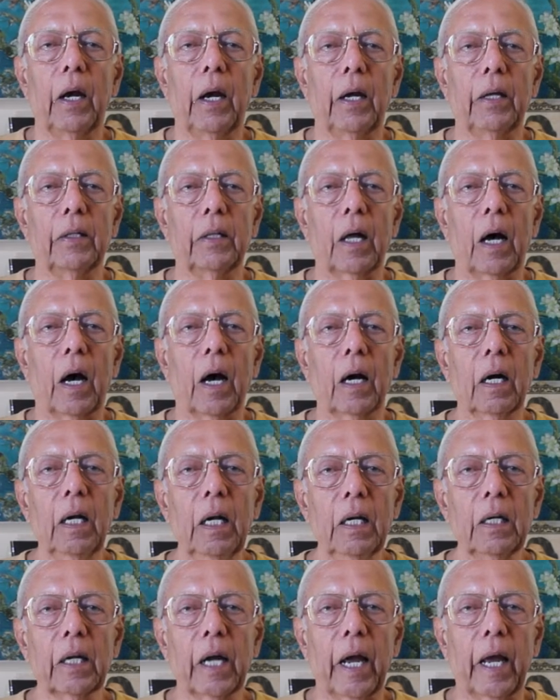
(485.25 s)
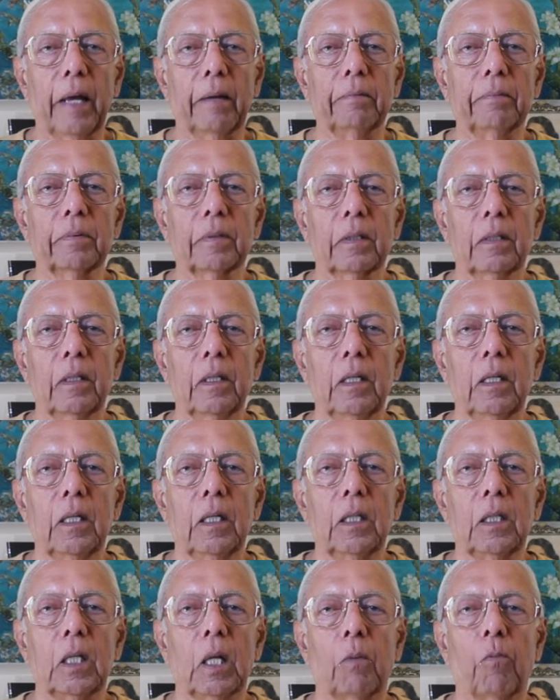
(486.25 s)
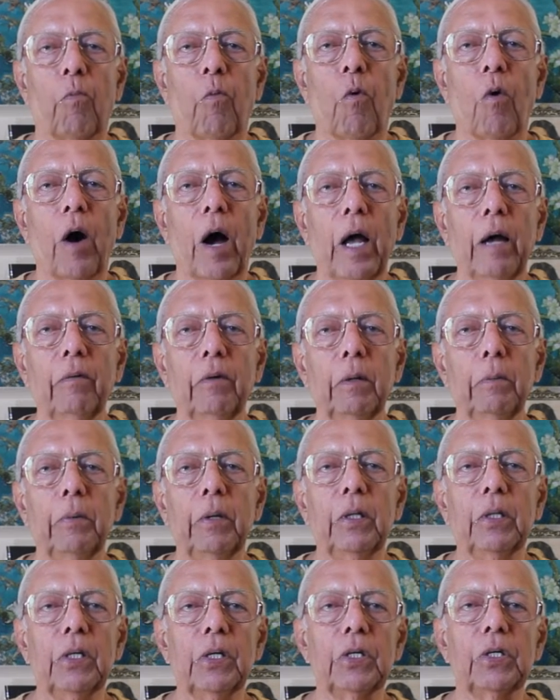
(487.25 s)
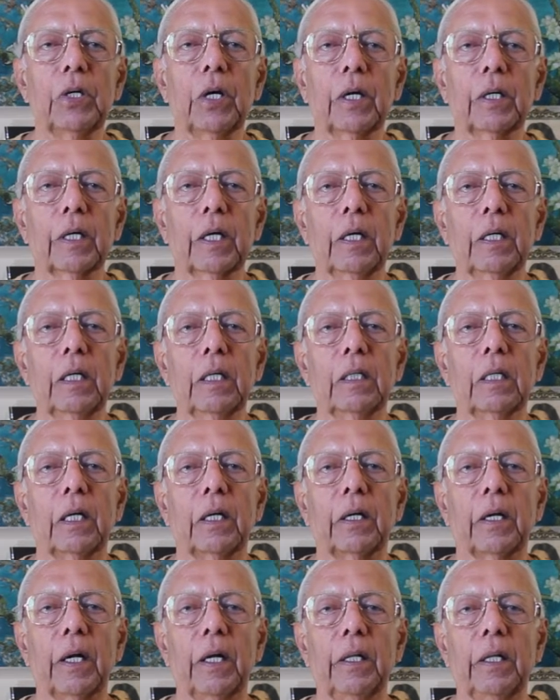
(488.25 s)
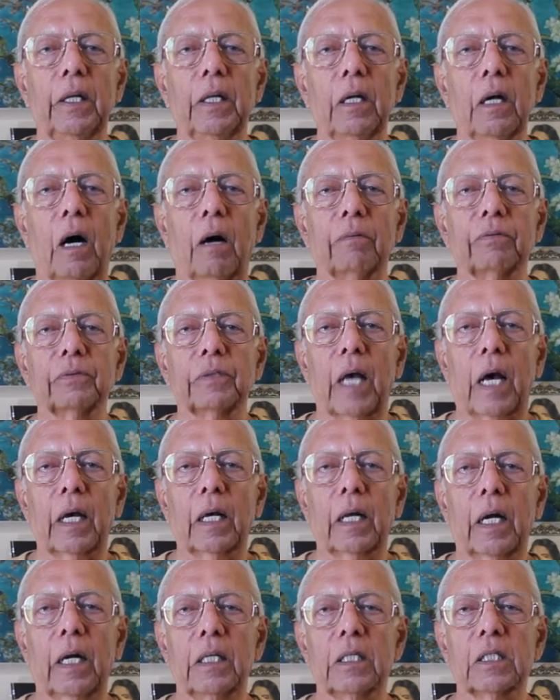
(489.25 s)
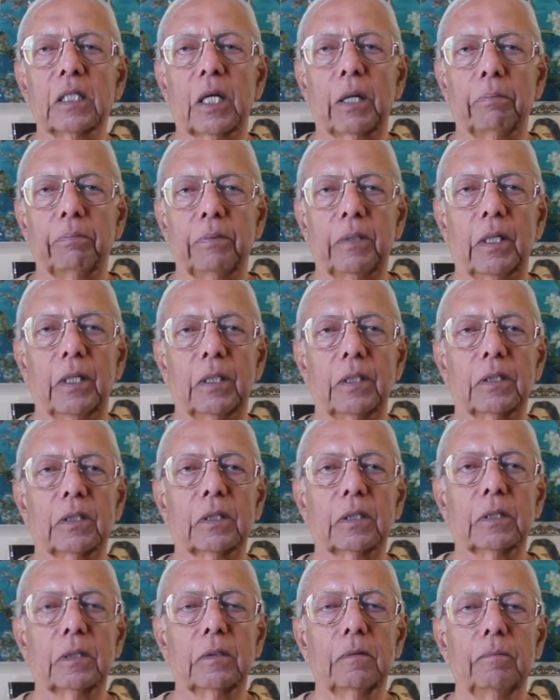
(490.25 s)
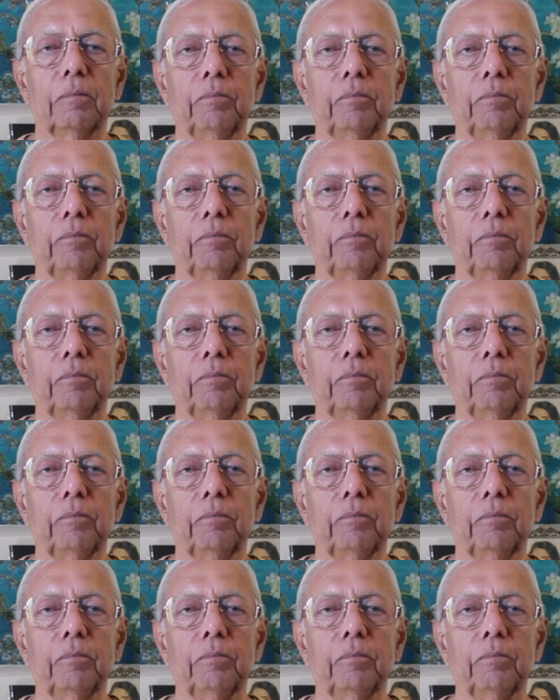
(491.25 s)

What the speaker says: In early times, the boy would be initiated in the training of sacred scriptures.